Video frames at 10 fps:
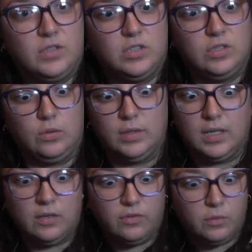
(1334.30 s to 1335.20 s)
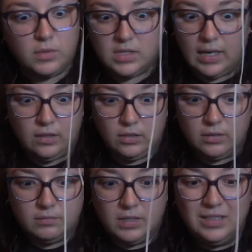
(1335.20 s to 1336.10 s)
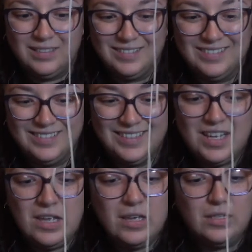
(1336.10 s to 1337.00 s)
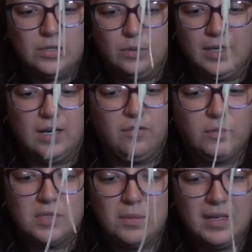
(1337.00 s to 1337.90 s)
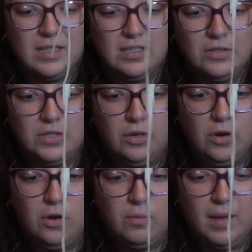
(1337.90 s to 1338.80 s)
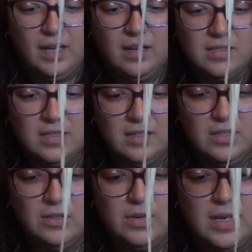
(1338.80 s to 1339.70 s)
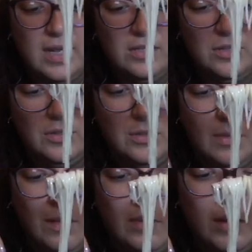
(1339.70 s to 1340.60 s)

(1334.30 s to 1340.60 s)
Don't get it from a sailor. Don't get it from somebody that tells you, oh, my cousin can do tattoos, blah, blah,